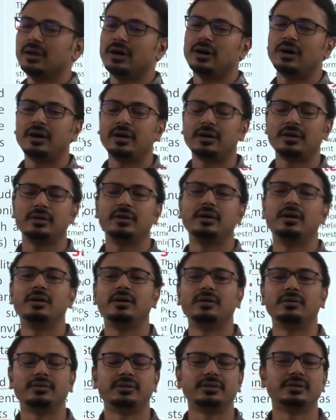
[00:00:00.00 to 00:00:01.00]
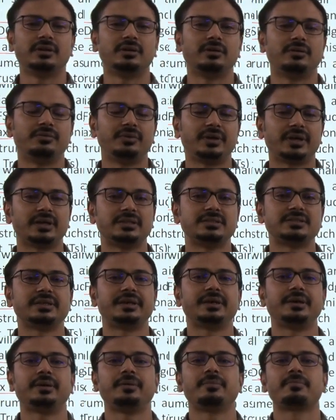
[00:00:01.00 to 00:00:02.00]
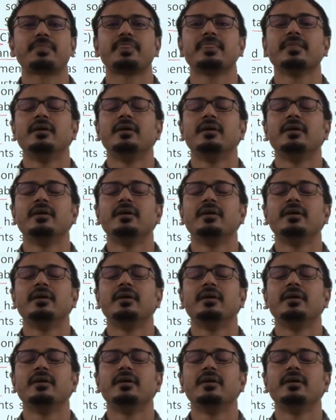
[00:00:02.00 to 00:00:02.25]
or uh, uh, we can say